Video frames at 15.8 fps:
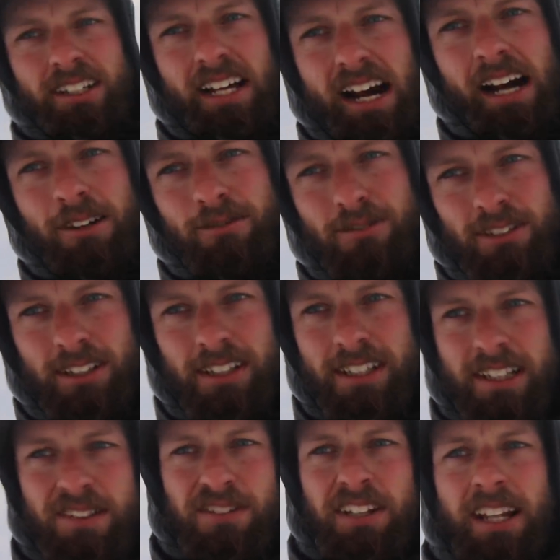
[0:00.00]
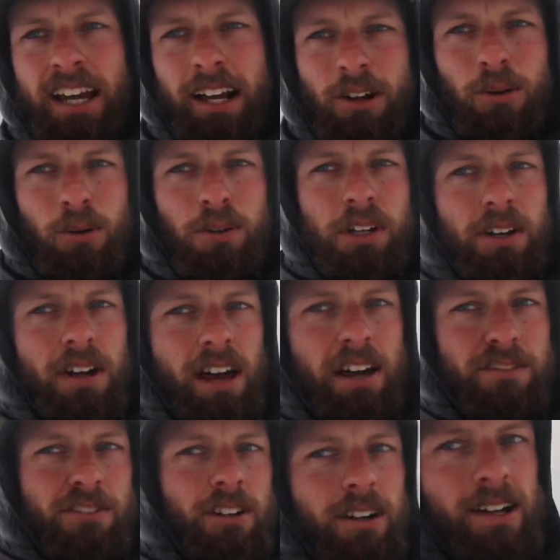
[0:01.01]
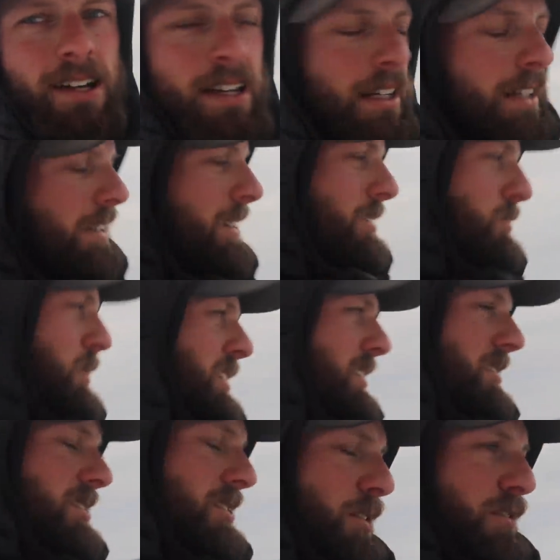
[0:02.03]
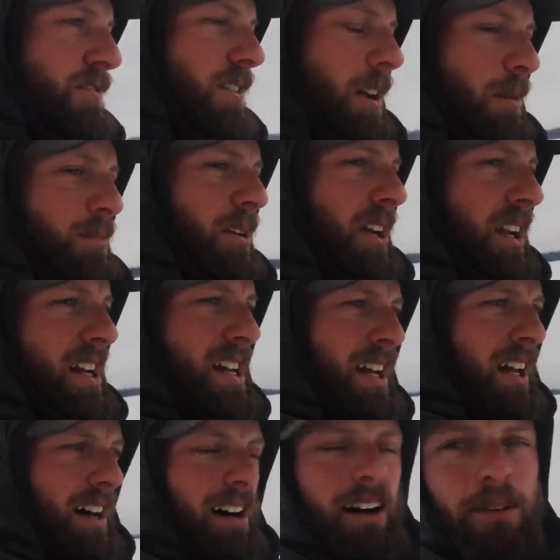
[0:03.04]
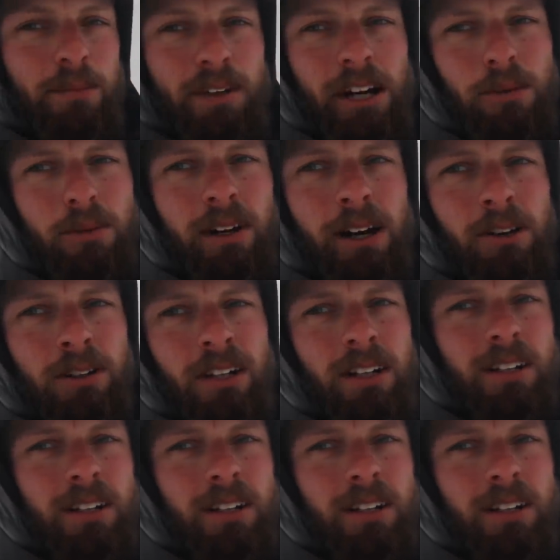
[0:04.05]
not really even that cold out ever this winter so far. But um, yeah, we're out